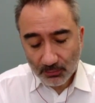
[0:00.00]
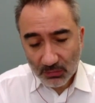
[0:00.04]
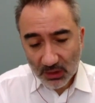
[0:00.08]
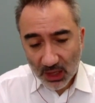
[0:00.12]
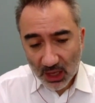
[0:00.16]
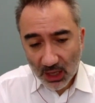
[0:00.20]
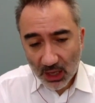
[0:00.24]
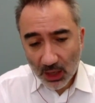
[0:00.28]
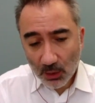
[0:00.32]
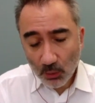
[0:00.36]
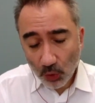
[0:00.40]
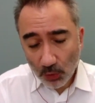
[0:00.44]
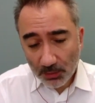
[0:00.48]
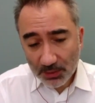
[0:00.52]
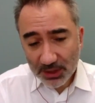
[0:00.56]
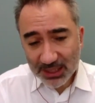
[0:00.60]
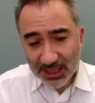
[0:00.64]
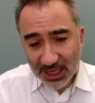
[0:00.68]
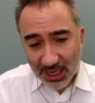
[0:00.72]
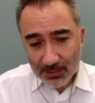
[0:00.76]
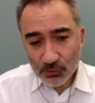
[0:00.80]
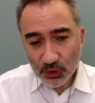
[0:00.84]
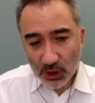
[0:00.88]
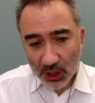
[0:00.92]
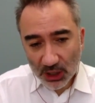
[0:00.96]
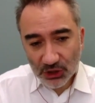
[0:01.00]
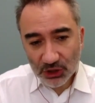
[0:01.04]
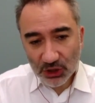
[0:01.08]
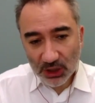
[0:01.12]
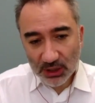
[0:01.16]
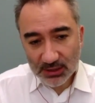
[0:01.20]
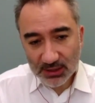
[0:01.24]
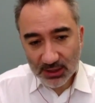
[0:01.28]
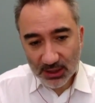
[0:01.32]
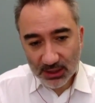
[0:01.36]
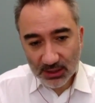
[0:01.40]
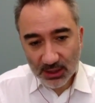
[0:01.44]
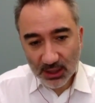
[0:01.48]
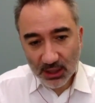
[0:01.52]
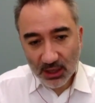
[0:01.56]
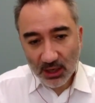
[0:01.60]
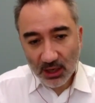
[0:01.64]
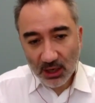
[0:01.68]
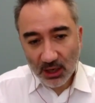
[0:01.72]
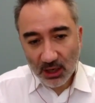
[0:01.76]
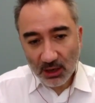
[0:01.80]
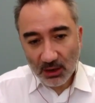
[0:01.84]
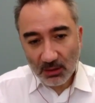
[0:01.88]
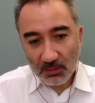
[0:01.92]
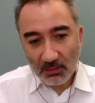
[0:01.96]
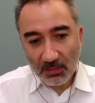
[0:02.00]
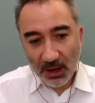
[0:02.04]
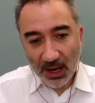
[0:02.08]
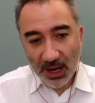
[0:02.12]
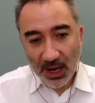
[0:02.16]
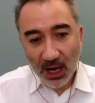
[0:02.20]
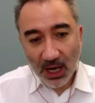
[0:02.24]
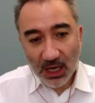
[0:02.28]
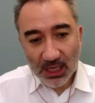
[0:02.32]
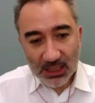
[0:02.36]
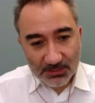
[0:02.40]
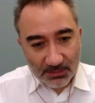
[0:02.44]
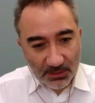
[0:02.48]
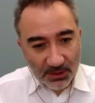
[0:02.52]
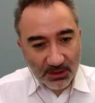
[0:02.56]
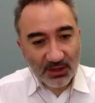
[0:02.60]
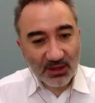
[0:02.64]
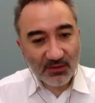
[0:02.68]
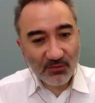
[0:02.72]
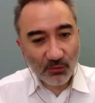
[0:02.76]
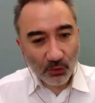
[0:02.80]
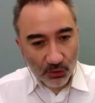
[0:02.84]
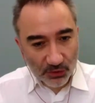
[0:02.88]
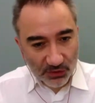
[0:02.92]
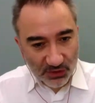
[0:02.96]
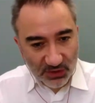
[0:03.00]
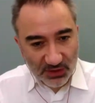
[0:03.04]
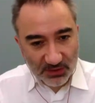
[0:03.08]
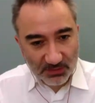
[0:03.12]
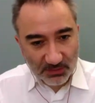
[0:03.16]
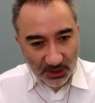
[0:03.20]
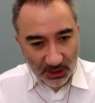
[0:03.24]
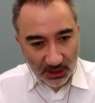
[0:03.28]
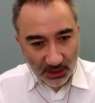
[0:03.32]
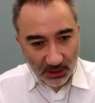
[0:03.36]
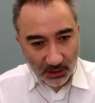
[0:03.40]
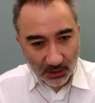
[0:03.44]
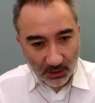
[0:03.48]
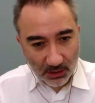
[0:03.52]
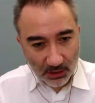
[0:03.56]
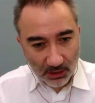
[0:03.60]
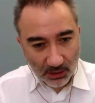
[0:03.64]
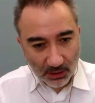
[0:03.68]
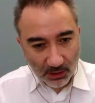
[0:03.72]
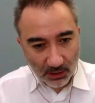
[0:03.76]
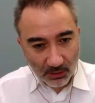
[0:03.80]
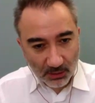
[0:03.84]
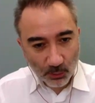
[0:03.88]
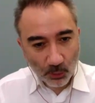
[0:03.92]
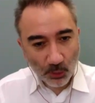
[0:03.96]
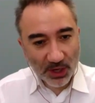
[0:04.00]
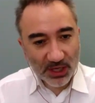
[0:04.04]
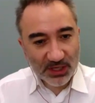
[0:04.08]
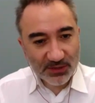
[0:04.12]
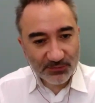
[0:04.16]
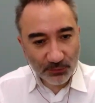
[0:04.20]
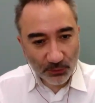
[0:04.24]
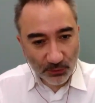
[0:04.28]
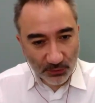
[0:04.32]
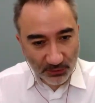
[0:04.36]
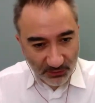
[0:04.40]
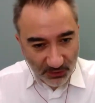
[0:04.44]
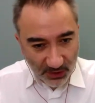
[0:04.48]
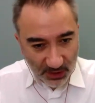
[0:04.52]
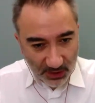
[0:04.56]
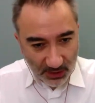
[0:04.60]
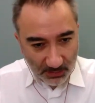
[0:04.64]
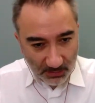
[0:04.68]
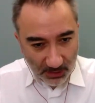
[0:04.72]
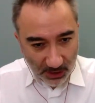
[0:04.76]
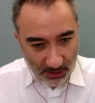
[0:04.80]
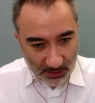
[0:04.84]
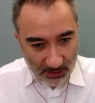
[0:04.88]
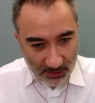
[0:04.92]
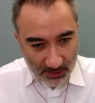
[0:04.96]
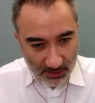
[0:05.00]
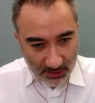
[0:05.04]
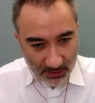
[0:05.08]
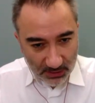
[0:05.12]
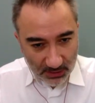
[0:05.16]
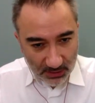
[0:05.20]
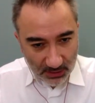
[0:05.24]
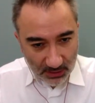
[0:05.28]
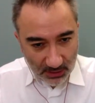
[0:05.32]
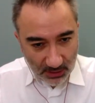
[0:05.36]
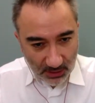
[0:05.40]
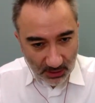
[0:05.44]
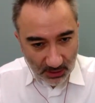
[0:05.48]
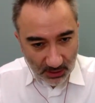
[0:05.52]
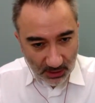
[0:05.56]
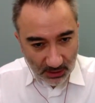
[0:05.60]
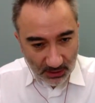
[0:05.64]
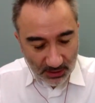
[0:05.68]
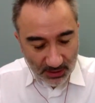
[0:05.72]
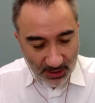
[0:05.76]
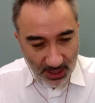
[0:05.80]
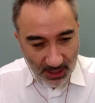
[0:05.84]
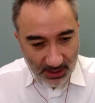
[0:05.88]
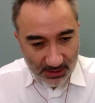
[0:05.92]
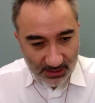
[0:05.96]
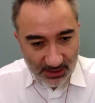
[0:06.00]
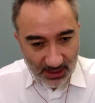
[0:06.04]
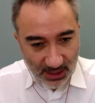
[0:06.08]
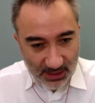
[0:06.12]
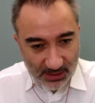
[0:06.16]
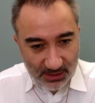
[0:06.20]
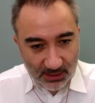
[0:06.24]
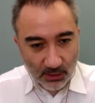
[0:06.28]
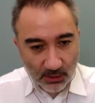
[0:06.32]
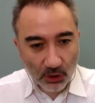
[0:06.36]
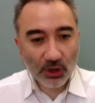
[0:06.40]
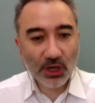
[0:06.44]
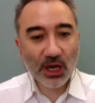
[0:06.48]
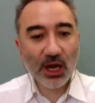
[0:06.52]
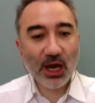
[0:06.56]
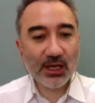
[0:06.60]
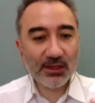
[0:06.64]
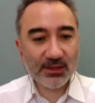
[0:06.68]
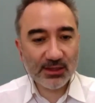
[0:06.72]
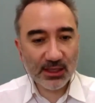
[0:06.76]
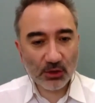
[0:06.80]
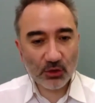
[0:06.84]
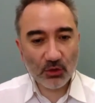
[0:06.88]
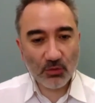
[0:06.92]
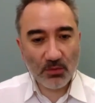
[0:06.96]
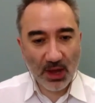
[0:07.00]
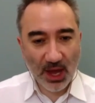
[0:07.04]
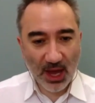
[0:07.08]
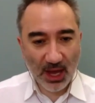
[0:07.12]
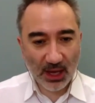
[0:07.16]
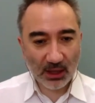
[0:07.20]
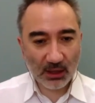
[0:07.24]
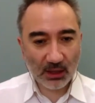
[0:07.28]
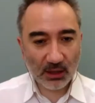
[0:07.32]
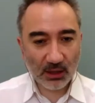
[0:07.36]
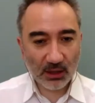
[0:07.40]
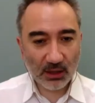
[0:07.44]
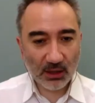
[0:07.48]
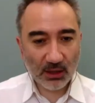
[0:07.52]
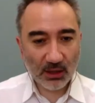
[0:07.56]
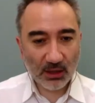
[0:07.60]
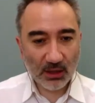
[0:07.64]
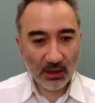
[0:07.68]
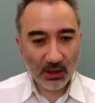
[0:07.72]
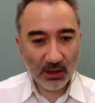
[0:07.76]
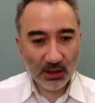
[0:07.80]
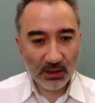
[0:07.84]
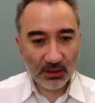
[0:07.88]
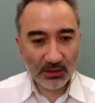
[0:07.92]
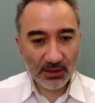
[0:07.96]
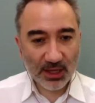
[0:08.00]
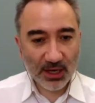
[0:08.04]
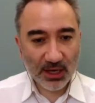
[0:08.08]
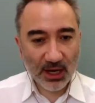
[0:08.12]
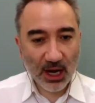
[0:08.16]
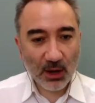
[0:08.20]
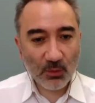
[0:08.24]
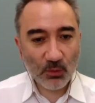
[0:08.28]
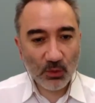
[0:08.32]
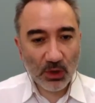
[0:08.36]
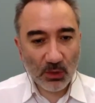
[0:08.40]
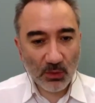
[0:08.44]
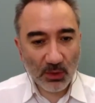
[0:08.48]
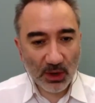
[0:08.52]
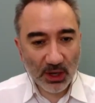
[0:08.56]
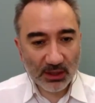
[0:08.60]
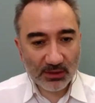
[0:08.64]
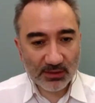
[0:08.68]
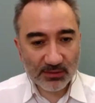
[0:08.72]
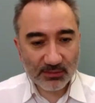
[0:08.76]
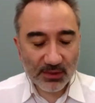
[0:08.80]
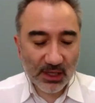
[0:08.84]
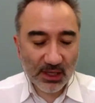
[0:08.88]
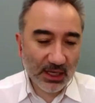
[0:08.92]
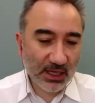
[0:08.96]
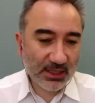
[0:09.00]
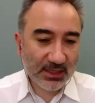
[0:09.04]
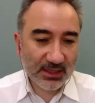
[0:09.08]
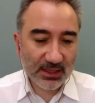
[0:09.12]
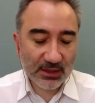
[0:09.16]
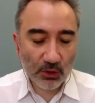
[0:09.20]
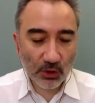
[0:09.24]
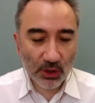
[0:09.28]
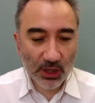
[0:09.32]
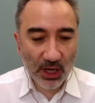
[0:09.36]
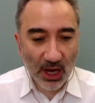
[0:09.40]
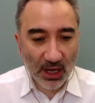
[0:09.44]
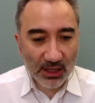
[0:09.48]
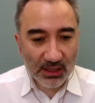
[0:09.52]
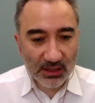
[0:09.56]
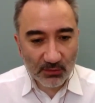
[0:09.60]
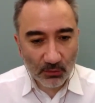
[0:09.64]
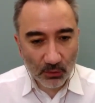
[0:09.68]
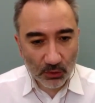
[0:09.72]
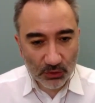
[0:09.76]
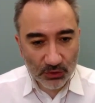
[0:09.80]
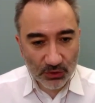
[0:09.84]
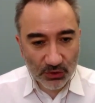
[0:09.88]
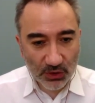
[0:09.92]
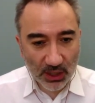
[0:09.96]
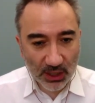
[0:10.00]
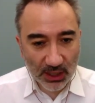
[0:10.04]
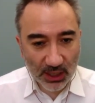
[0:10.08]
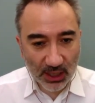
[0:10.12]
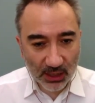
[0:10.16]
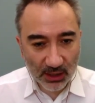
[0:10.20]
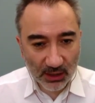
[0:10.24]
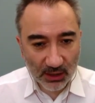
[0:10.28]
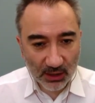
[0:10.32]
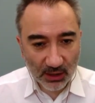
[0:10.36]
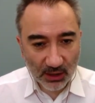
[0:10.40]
a woman came to Aisha and said, my husband divorces me, waits for 3 months, then says, okay, I take you back. Then we wait, then he says, okay, I divorce you again.